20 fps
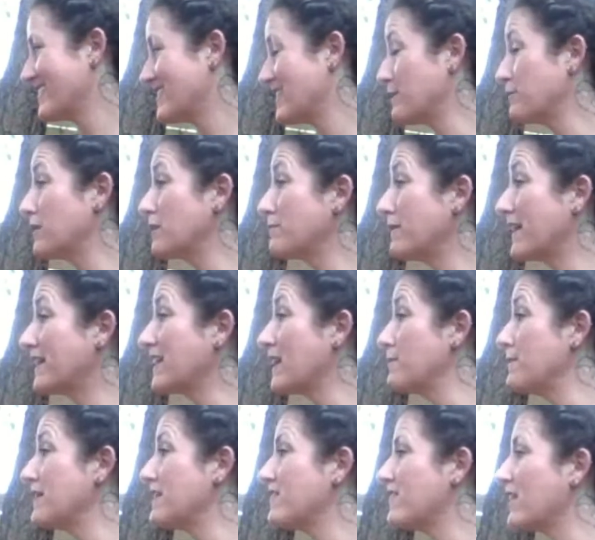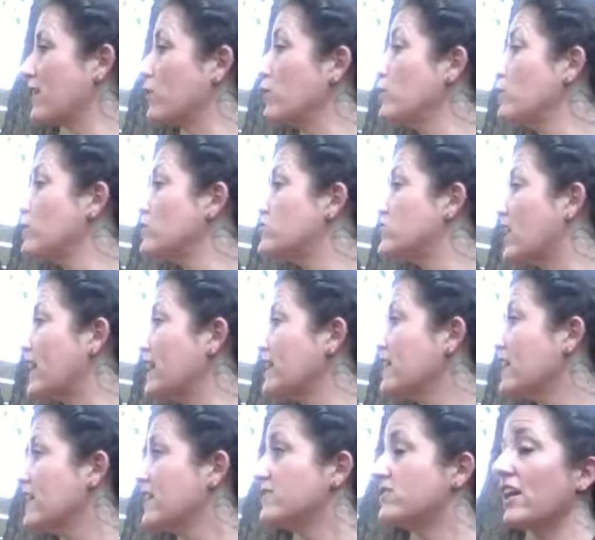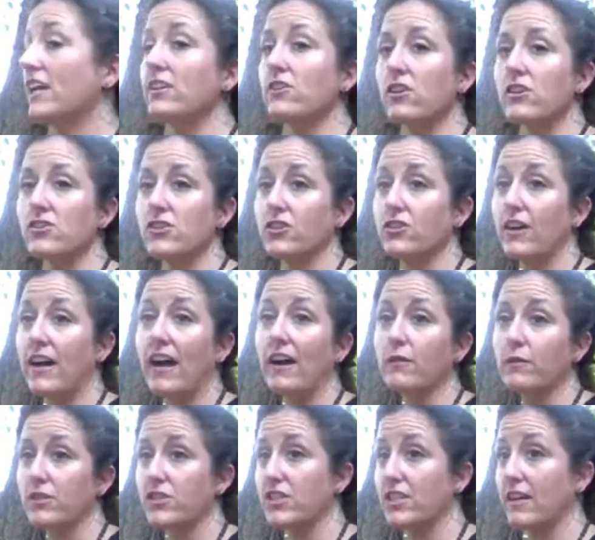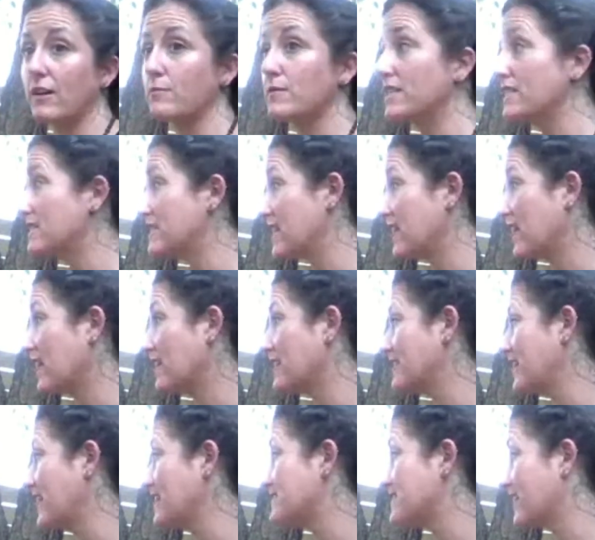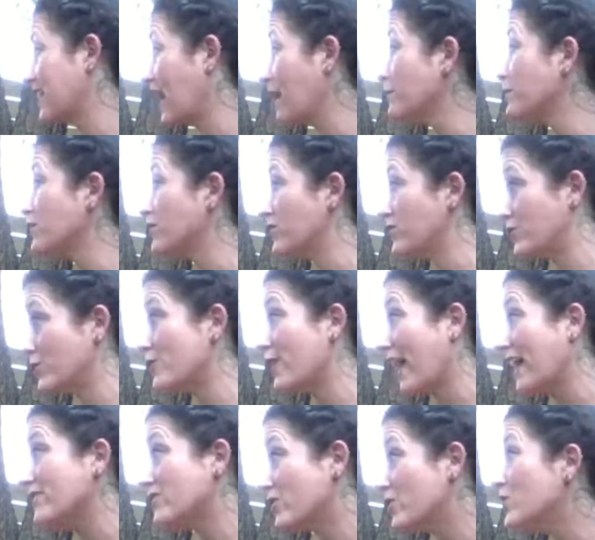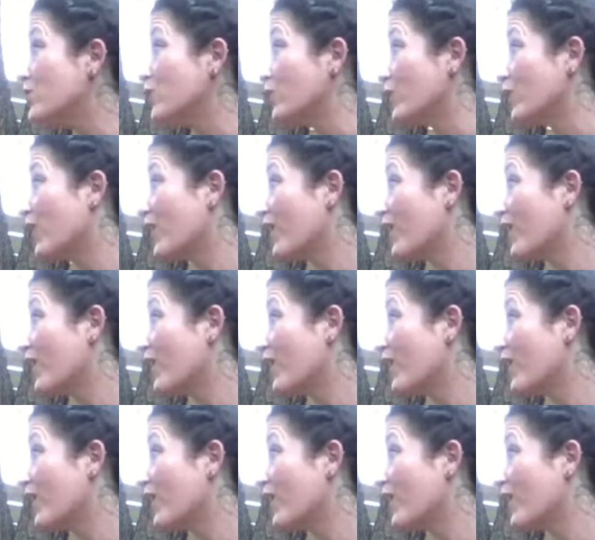Someone may come in and think, "Ooh, well, Jane draws a crowd when she comes in singing and dancing. I'm going to do that too."